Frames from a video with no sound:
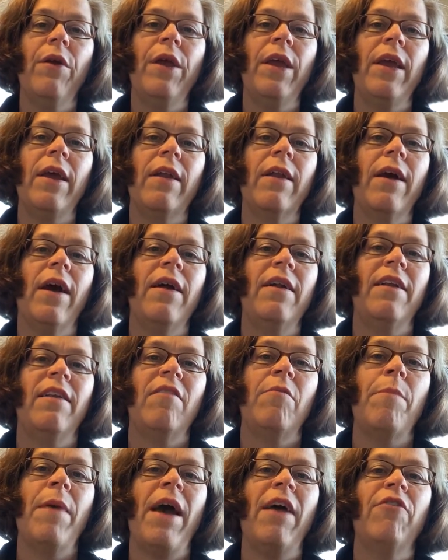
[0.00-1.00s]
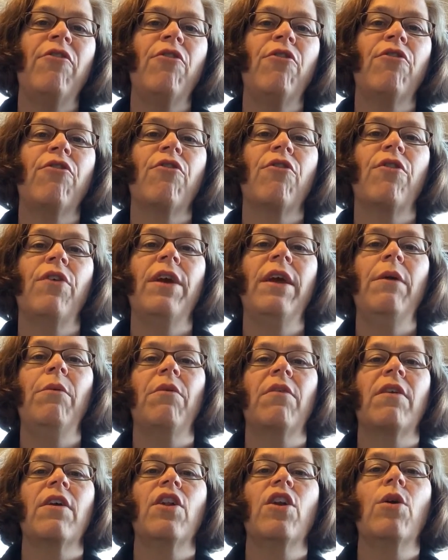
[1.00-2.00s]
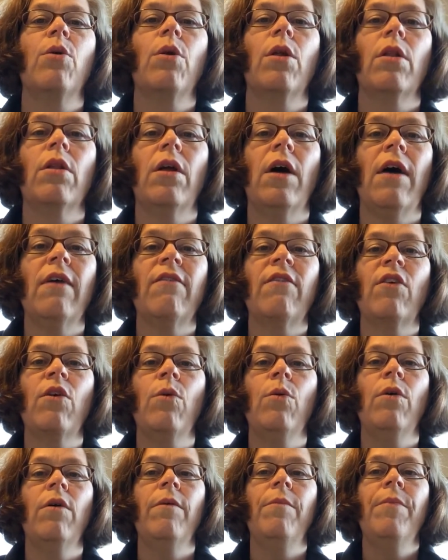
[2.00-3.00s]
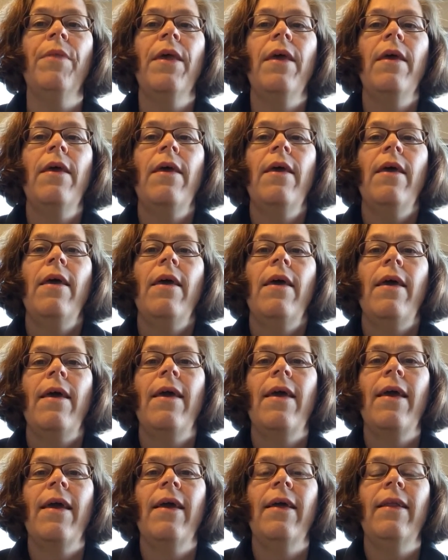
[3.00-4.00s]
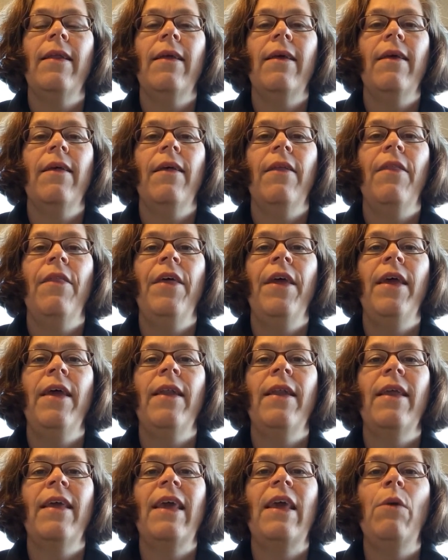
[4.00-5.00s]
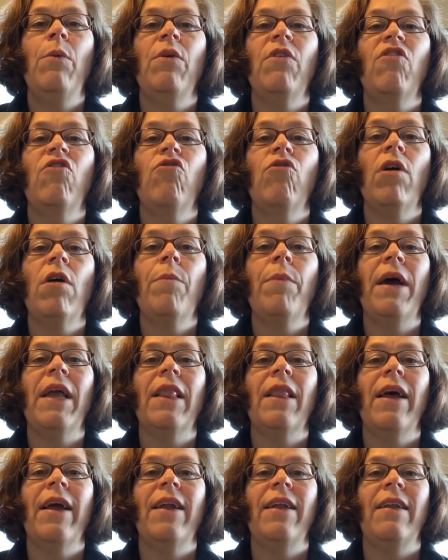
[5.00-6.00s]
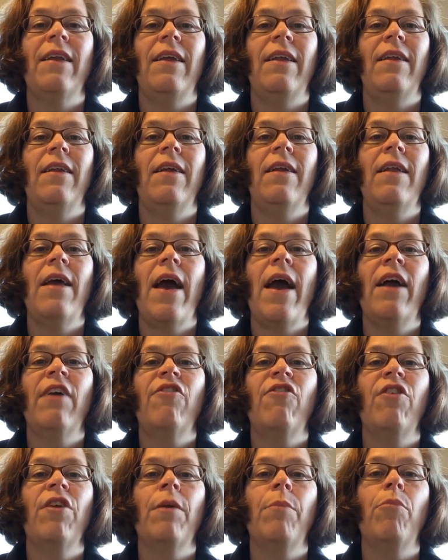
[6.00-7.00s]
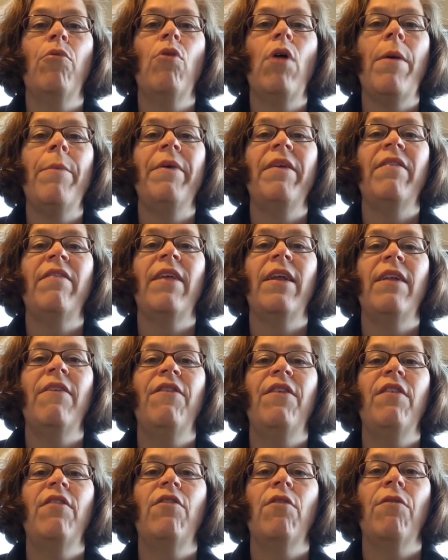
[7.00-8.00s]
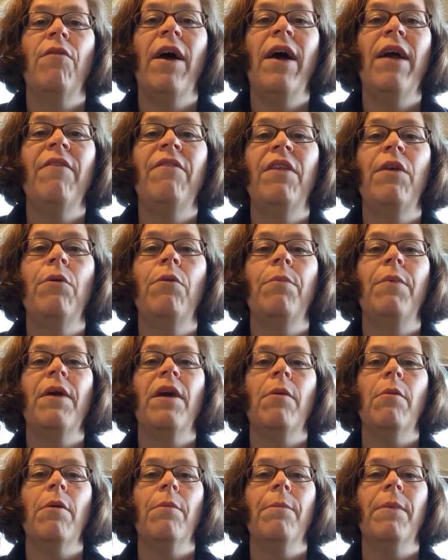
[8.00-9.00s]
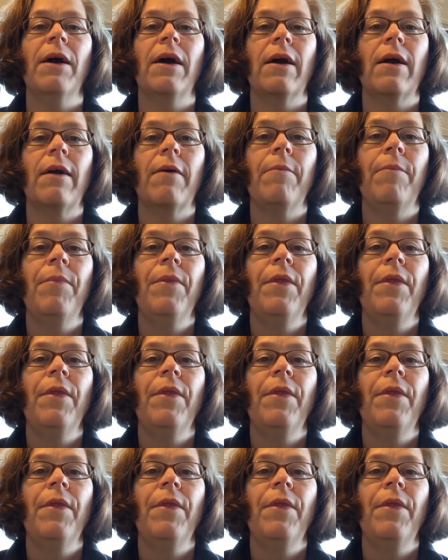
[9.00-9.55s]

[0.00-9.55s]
He had gotten his master's degree. He was going to go to law school. And then he was struck by lightning and actually promised that if he survived, he would become a monk.